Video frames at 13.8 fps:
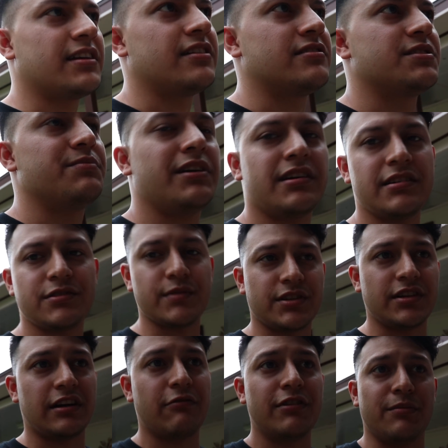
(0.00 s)
And to be honest with
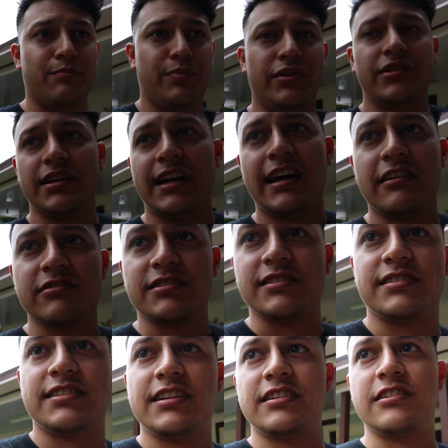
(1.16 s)
you, I want to build a house
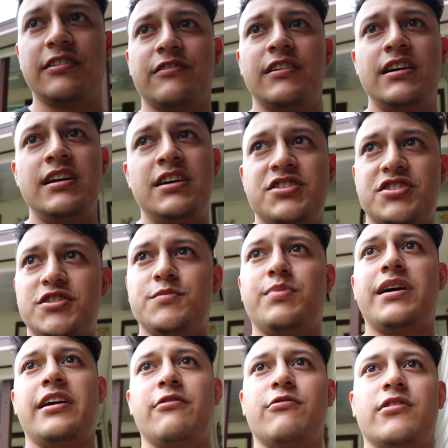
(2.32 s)
instead of just
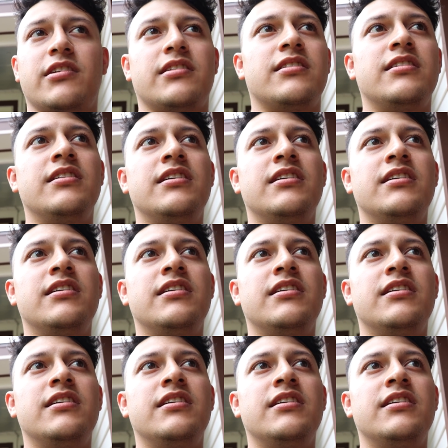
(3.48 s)
buying one,